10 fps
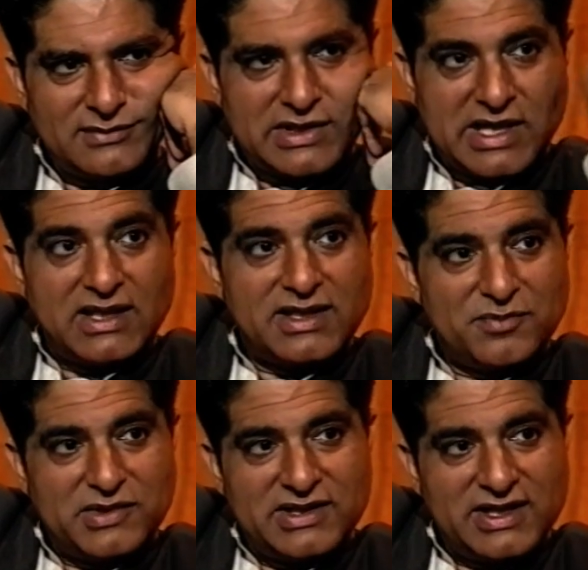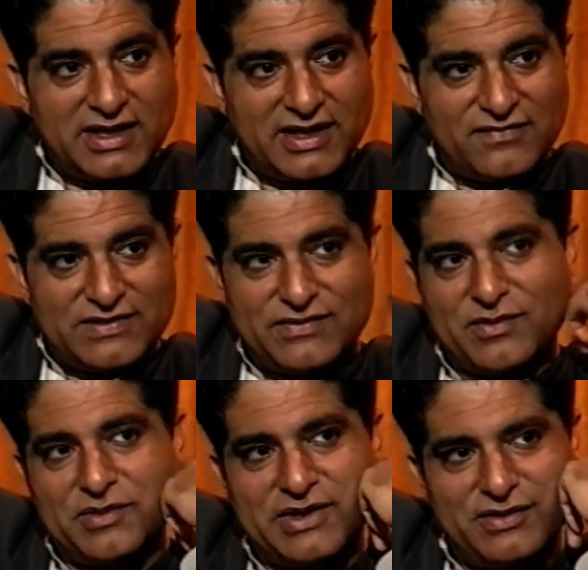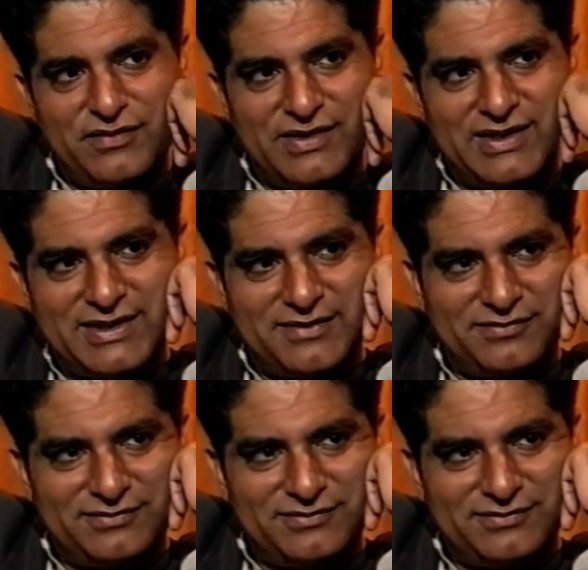Tell them that they are gifts from the universe,